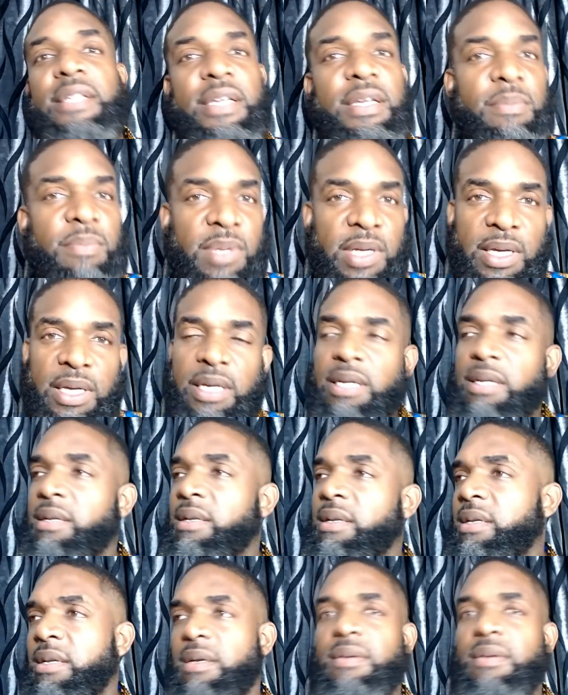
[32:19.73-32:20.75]
they can be,
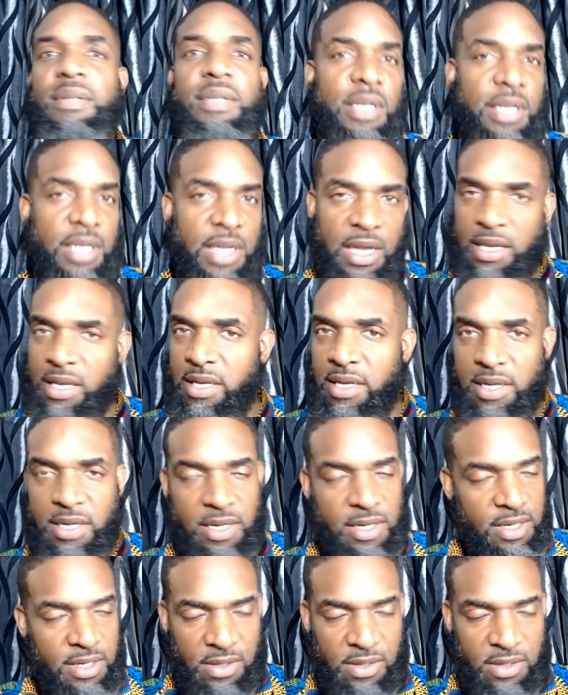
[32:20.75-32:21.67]
and you know that you know,